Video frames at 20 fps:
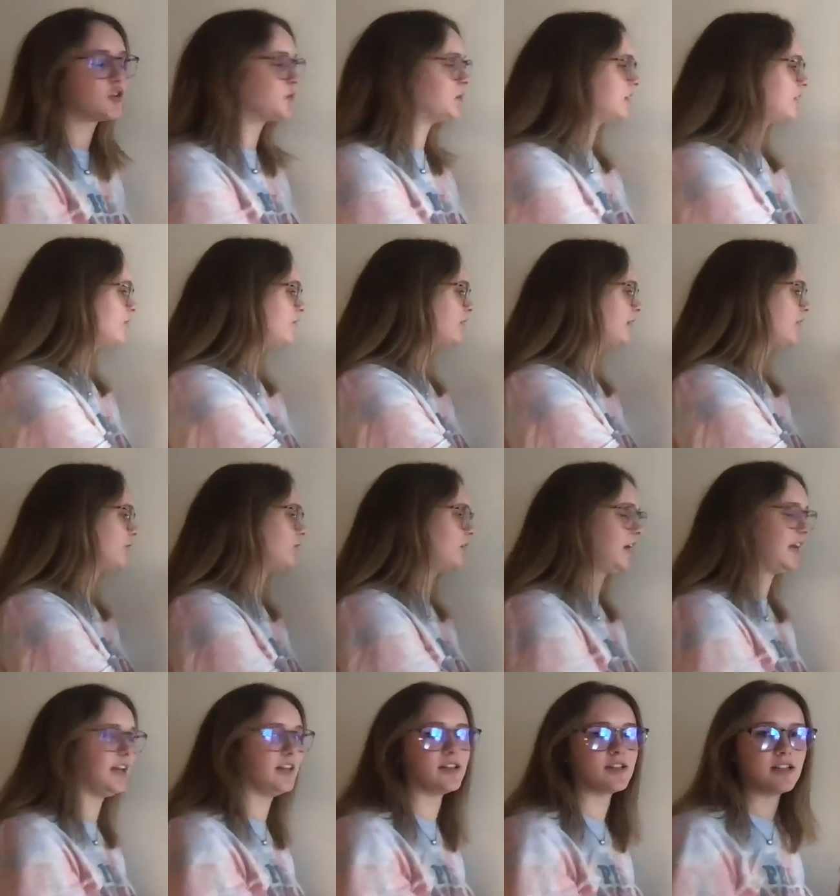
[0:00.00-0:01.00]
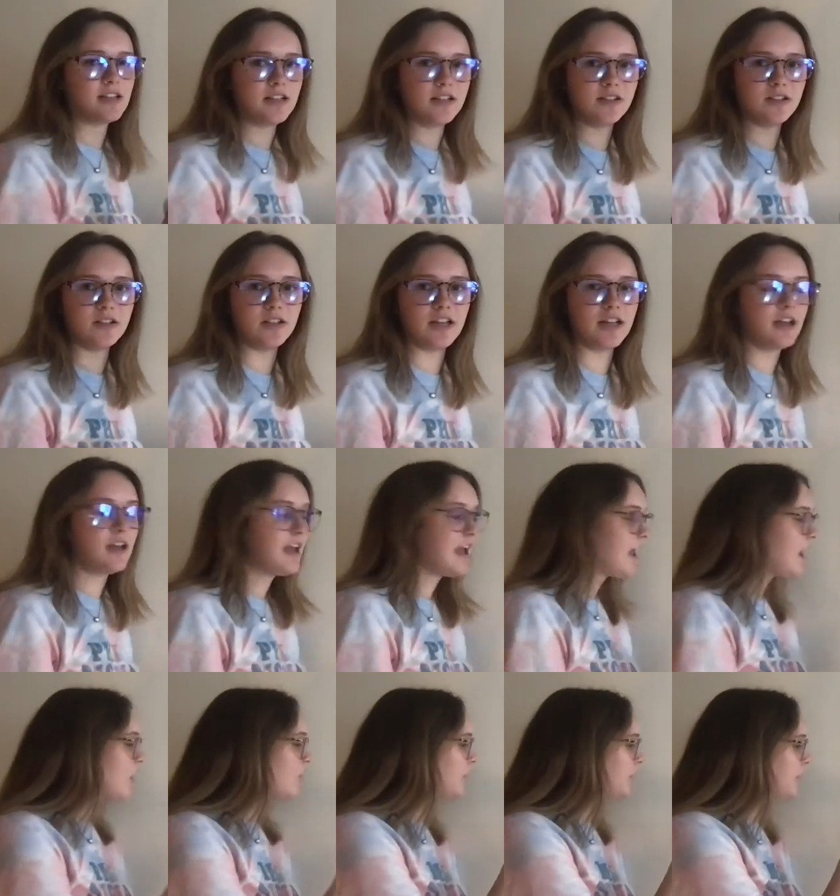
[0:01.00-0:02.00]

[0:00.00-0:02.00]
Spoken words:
we can find the radius easily, and we